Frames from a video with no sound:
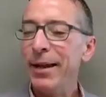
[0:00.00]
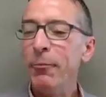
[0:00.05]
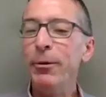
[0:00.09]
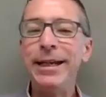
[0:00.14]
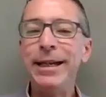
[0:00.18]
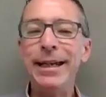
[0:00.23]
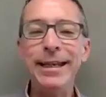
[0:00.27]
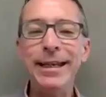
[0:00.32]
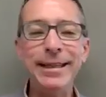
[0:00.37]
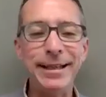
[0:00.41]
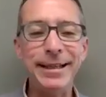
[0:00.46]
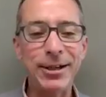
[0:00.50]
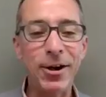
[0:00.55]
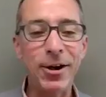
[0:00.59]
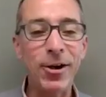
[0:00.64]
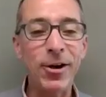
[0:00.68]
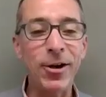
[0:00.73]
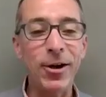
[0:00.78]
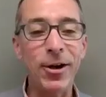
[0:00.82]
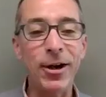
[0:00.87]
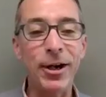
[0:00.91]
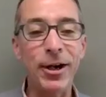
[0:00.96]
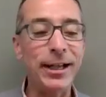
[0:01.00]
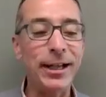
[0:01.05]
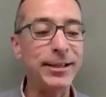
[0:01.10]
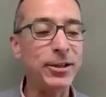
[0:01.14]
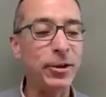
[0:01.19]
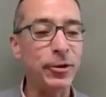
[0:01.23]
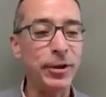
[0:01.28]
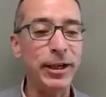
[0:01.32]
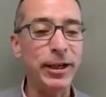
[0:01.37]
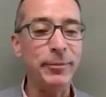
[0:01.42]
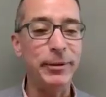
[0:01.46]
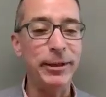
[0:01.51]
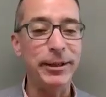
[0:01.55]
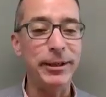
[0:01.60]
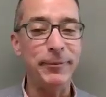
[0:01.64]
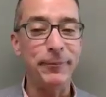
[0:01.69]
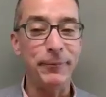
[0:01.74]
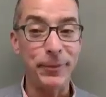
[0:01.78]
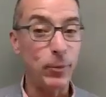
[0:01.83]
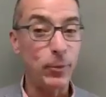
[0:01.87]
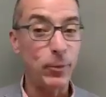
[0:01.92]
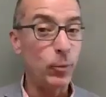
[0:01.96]
We get in the car and I told
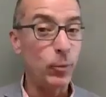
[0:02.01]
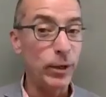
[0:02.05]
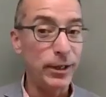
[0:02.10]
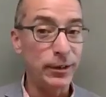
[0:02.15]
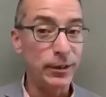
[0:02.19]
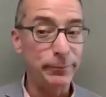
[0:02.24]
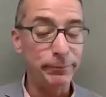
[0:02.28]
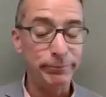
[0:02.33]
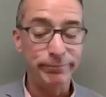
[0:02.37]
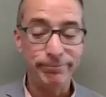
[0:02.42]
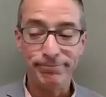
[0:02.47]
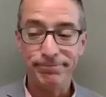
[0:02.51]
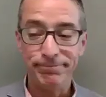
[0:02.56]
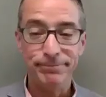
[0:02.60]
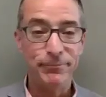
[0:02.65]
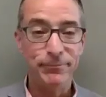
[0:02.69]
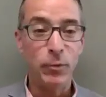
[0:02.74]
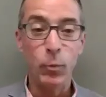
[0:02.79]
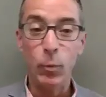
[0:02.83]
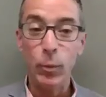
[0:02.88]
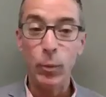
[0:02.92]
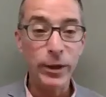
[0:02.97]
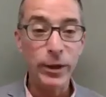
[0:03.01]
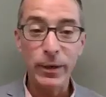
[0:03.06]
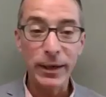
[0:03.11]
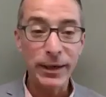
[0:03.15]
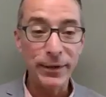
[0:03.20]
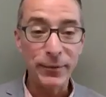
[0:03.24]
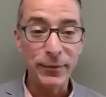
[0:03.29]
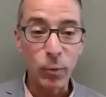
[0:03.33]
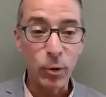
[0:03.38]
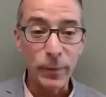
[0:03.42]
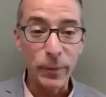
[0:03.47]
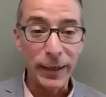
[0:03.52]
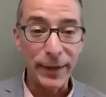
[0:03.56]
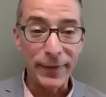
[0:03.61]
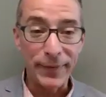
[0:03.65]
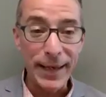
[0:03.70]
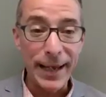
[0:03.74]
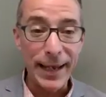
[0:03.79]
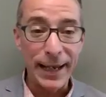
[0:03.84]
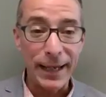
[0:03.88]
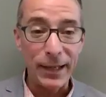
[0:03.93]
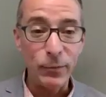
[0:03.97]
Amy, well, we don't have to worry about
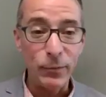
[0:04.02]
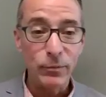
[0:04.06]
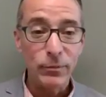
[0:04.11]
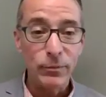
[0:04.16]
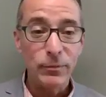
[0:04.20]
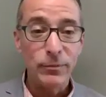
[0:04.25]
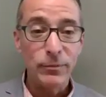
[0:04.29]
that.